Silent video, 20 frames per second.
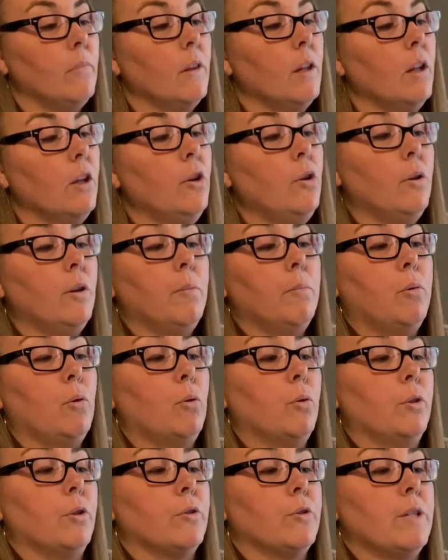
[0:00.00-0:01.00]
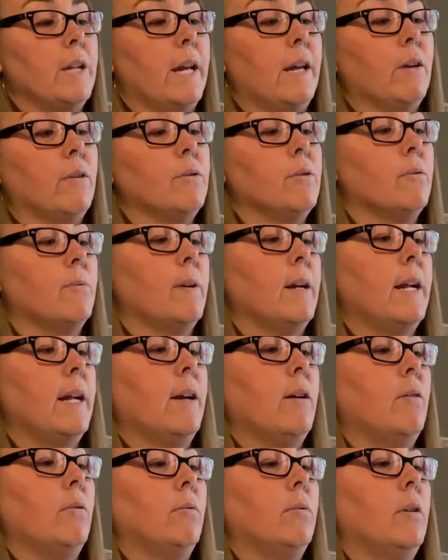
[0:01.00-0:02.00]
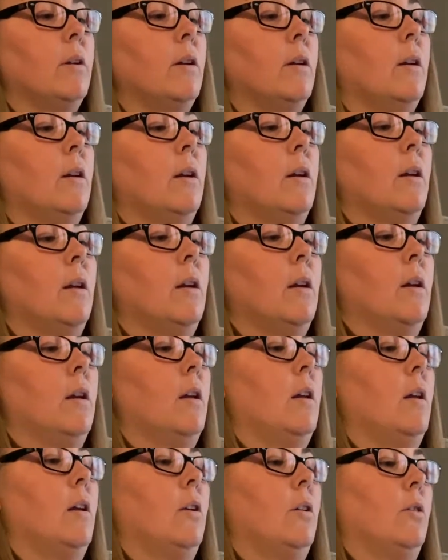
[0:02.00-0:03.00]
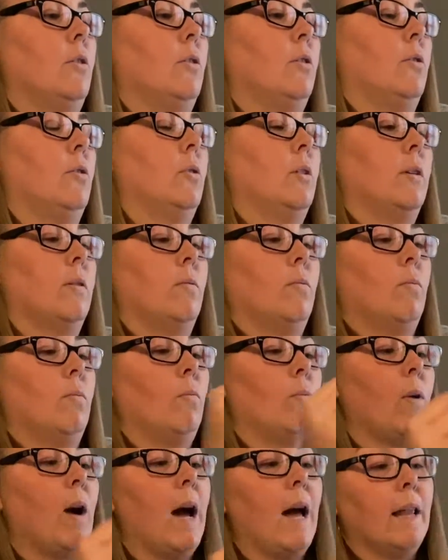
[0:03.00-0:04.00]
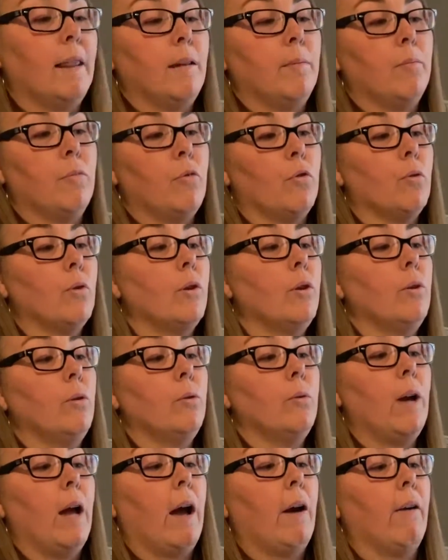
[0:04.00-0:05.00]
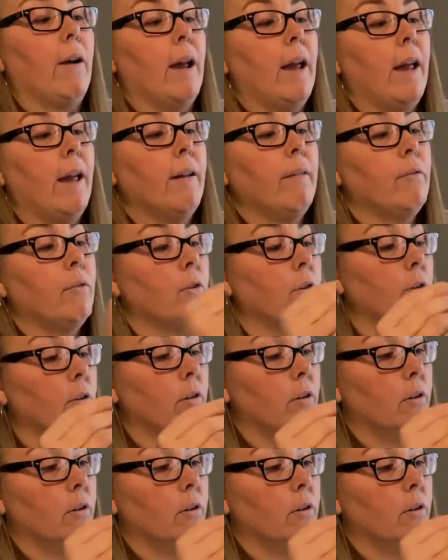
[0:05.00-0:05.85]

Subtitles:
You can pull your tails around. You can wind them through however